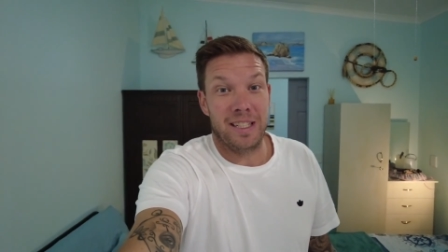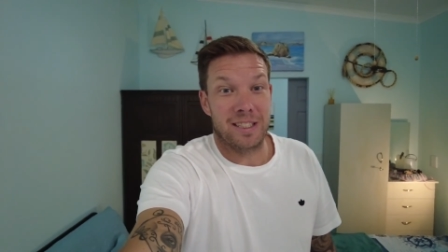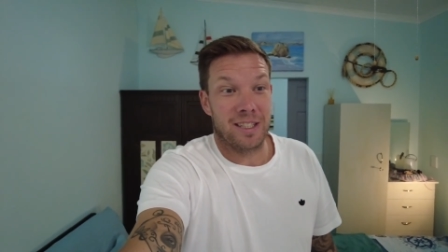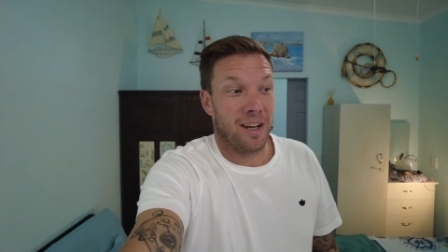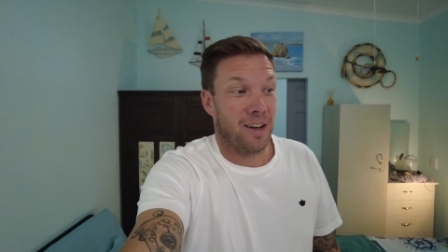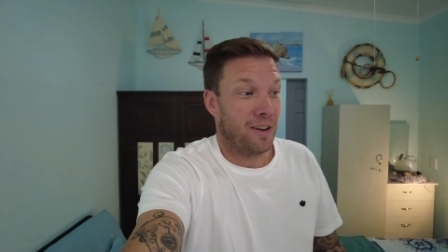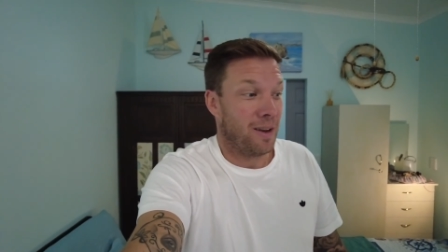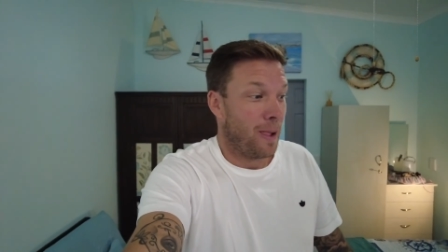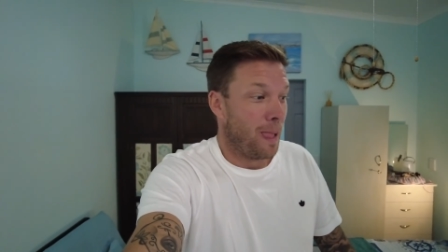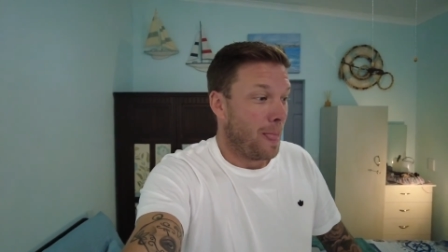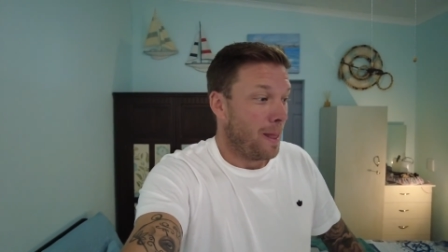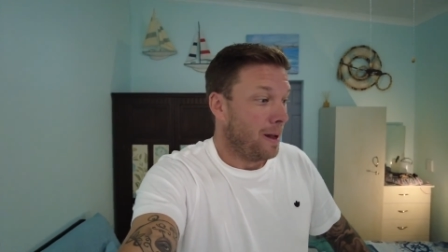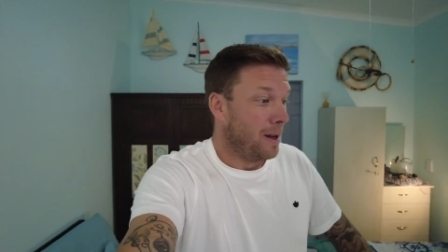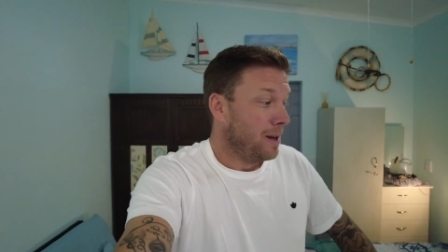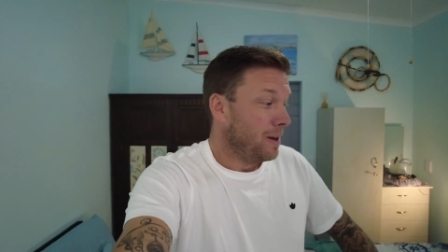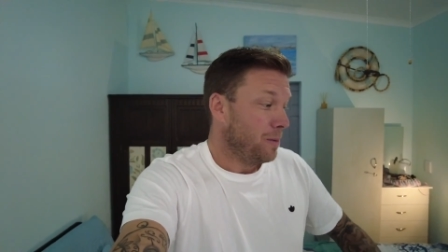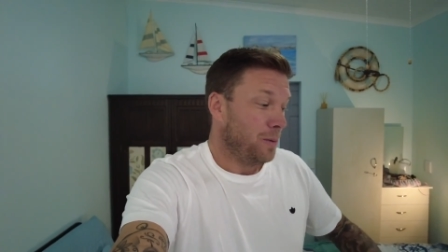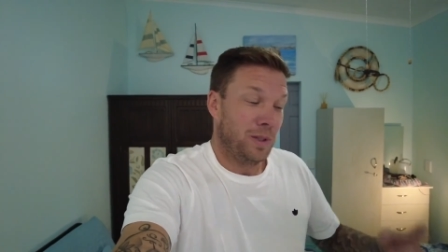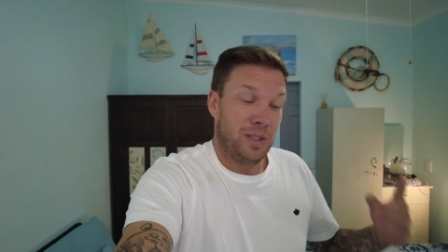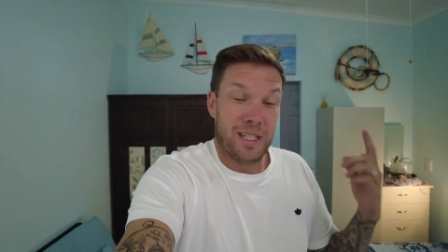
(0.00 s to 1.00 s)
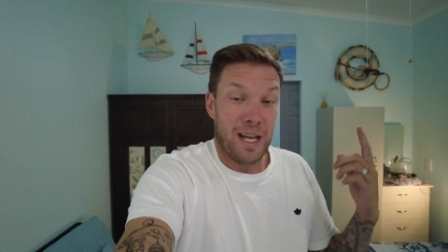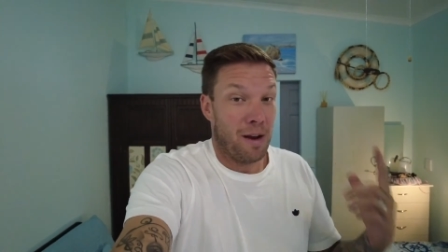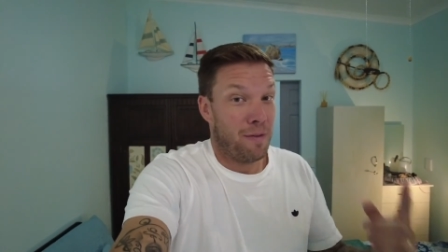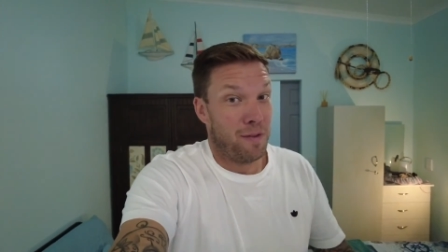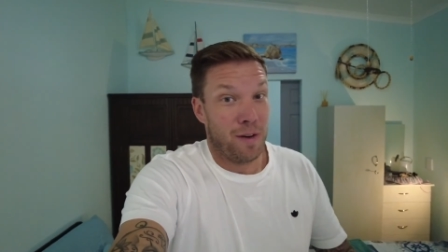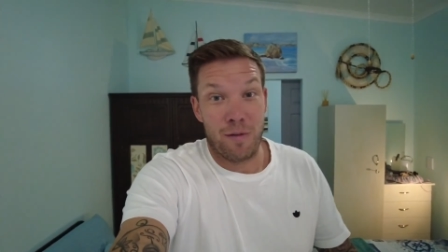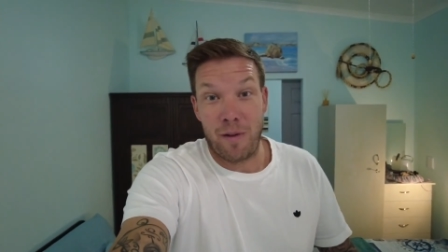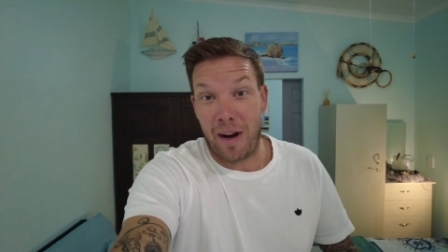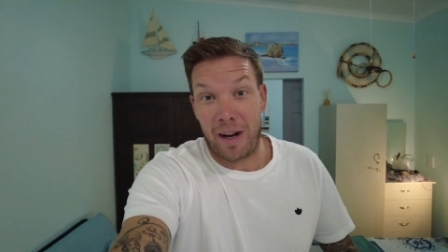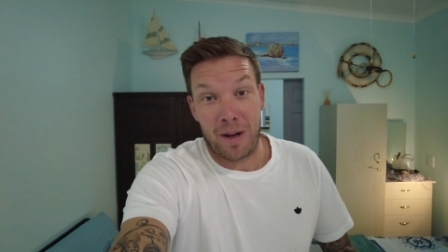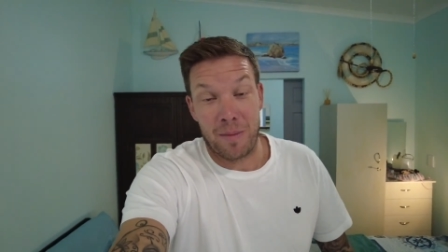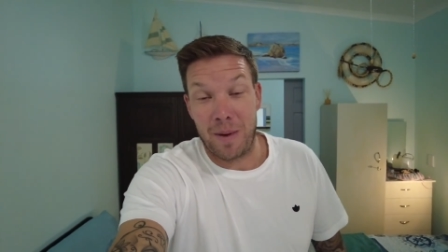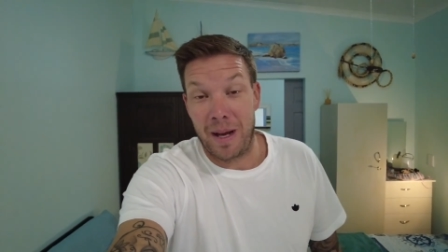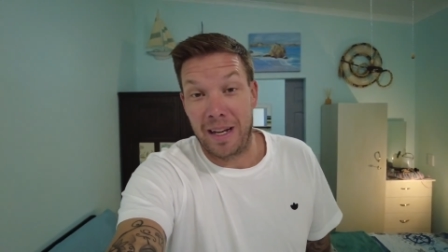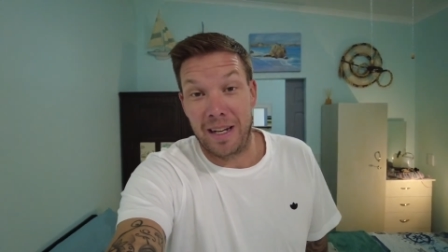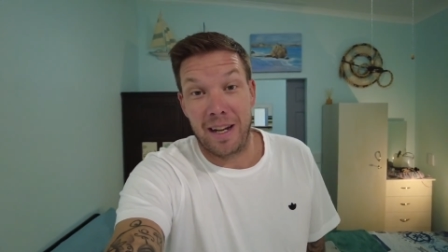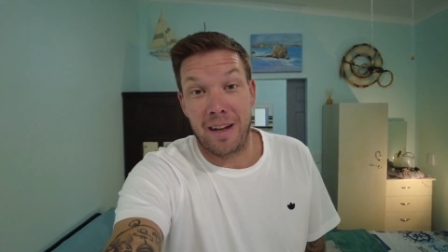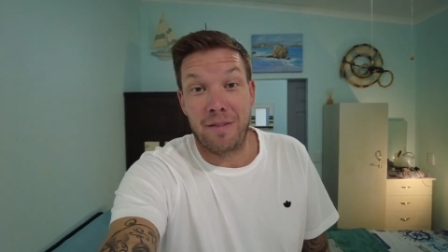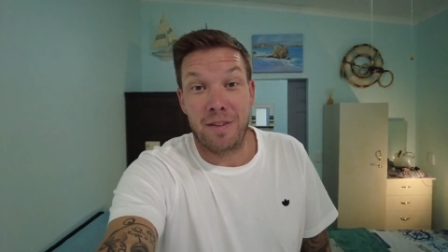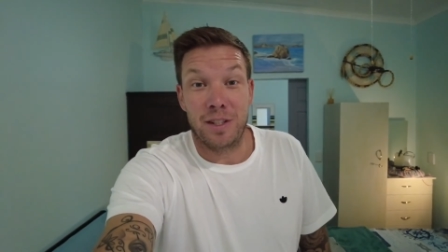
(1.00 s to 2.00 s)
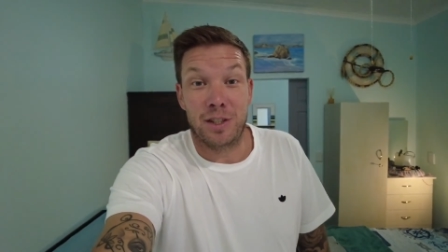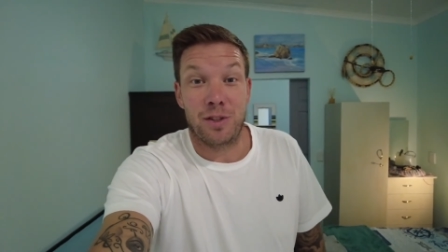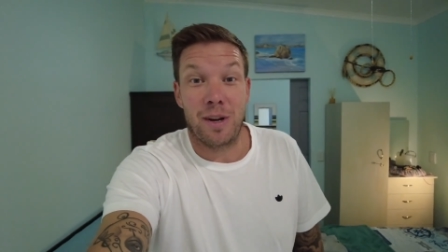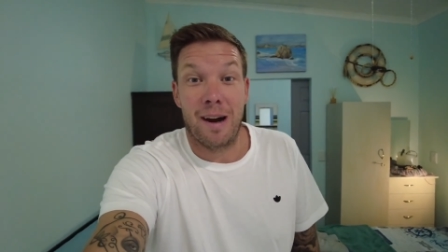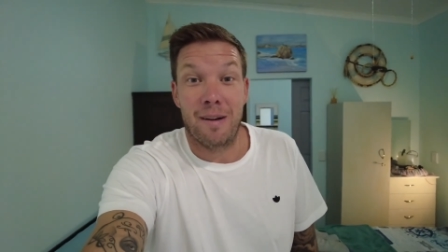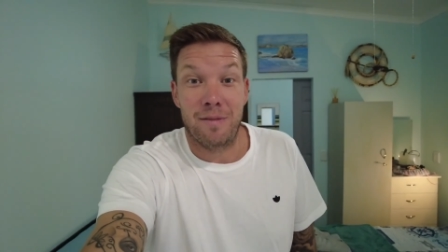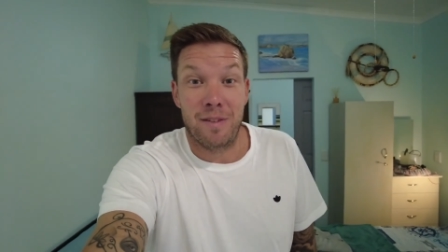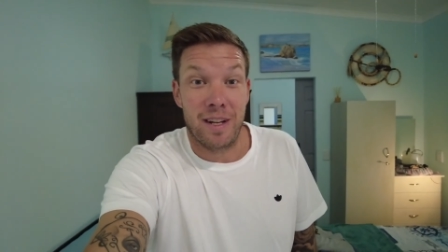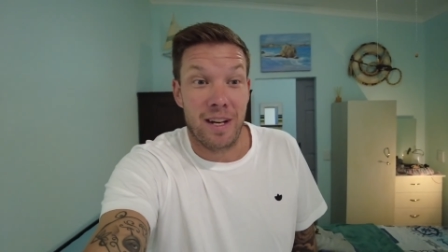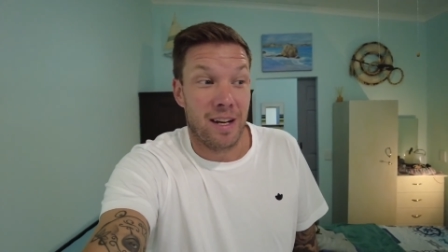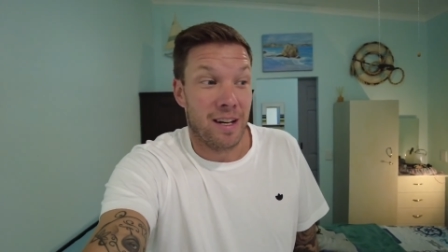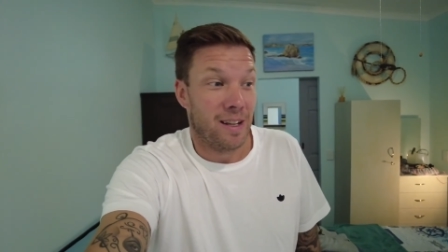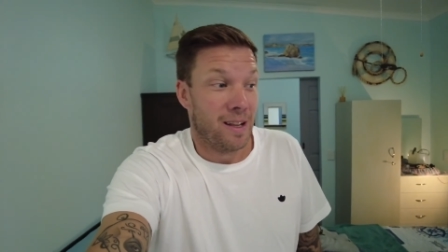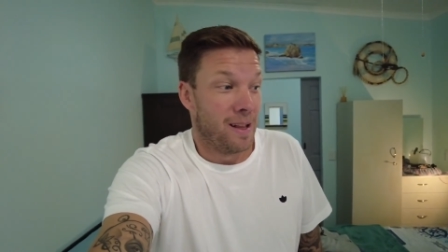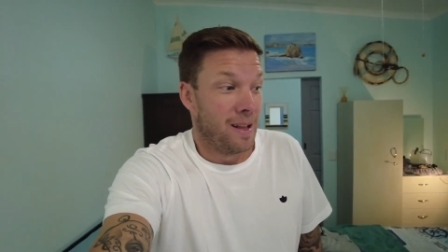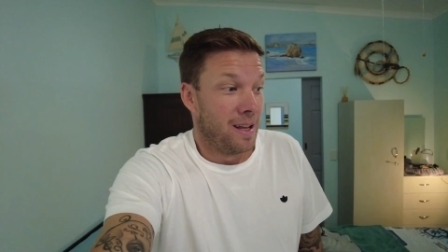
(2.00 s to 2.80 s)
So, would definitely recommend it if you're travelling.